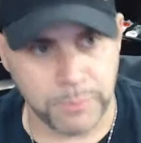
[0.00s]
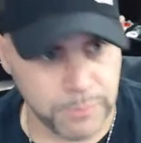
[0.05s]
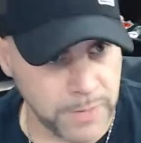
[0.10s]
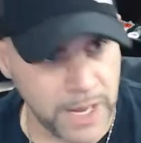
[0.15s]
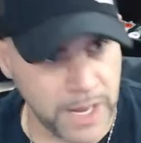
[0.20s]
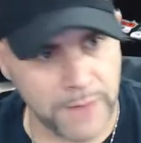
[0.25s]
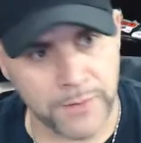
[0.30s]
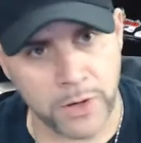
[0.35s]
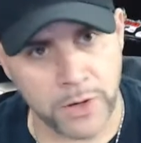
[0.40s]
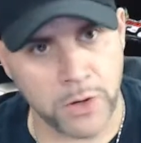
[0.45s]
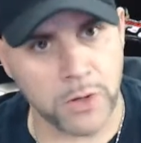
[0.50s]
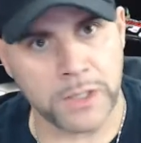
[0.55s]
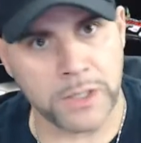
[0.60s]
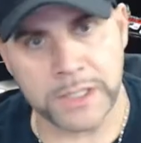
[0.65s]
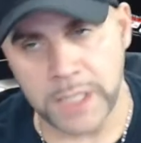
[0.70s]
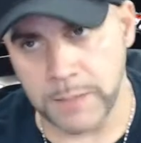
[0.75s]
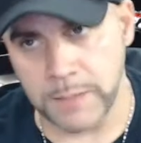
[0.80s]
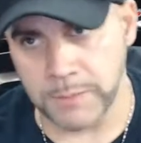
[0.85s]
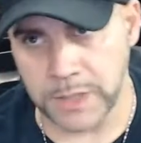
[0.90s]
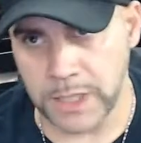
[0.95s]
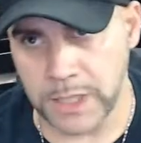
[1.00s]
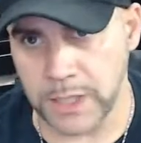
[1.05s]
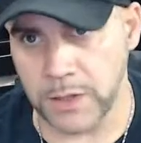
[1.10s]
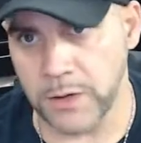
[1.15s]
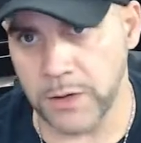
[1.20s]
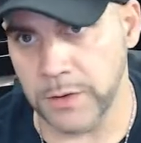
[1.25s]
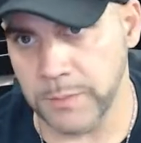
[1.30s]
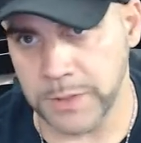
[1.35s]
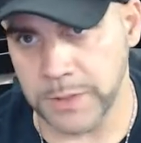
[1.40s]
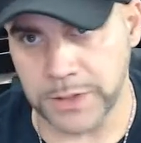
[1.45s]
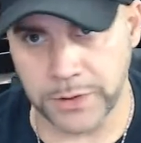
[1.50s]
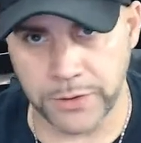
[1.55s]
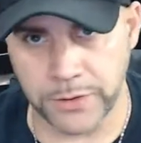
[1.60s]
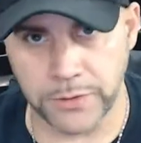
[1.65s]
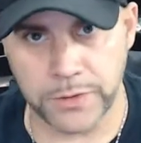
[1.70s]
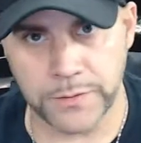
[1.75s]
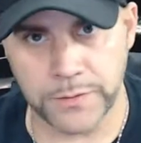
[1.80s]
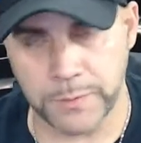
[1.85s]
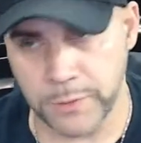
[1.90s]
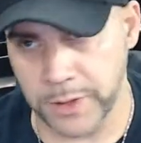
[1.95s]
having a hard time getting all the
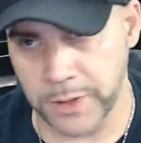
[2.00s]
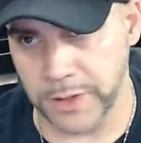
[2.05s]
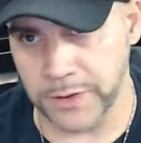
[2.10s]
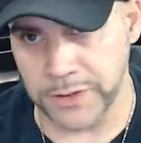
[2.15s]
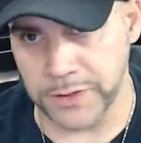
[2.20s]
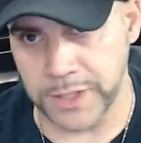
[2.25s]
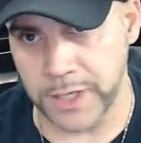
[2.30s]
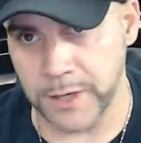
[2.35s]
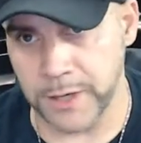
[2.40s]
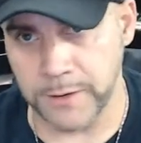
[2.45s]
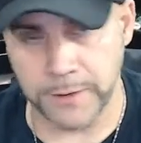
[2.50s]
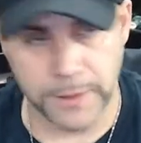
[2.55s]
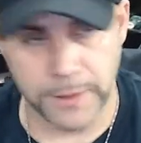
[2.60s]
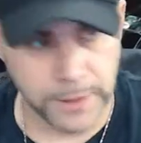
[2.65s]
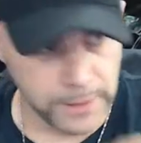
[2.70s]
materials from what I understand.